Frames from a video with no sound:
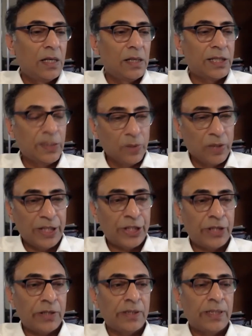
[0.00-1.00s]

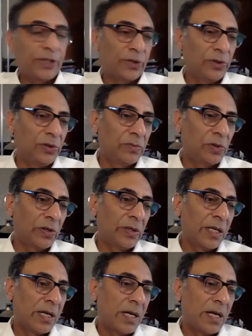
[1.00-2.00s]
stimulation. They should do
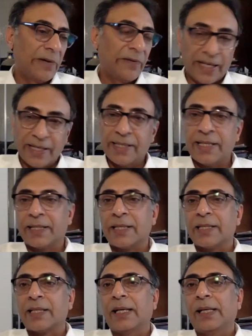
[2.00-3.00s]
more awareness
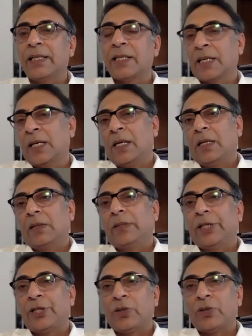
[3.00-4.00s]
exercise.
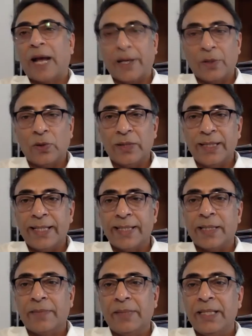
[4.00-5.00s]
They should handhold the
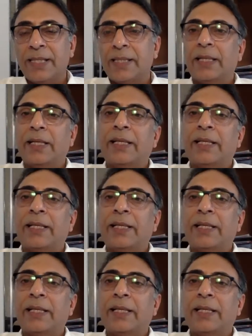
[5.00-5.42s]
SMEs, the